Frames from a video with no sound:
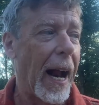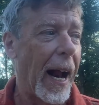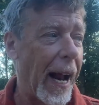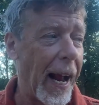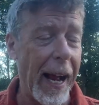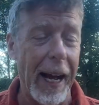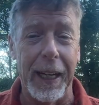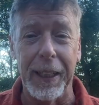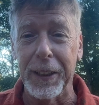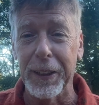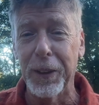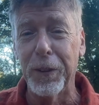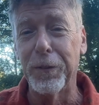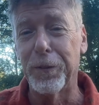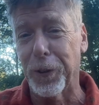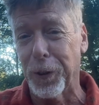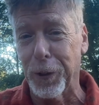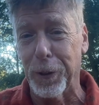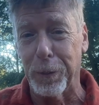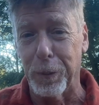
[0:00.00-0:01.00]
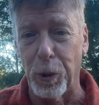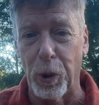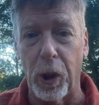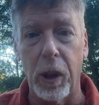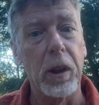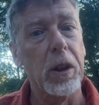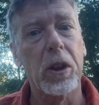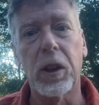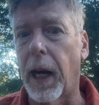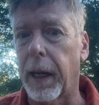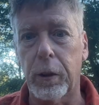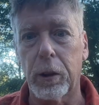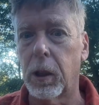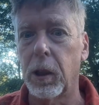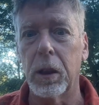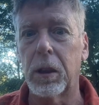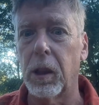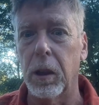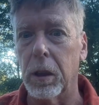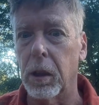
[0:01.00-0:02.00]
And furthermore,
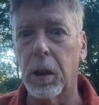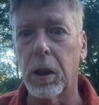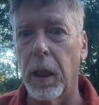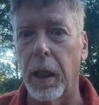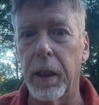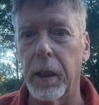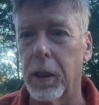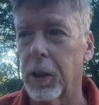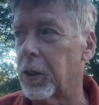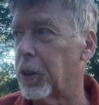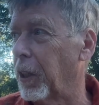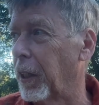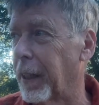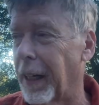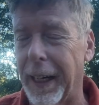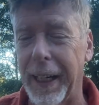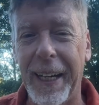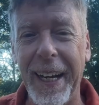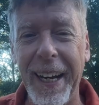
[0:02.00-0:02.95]
Socrates didn't say this shit.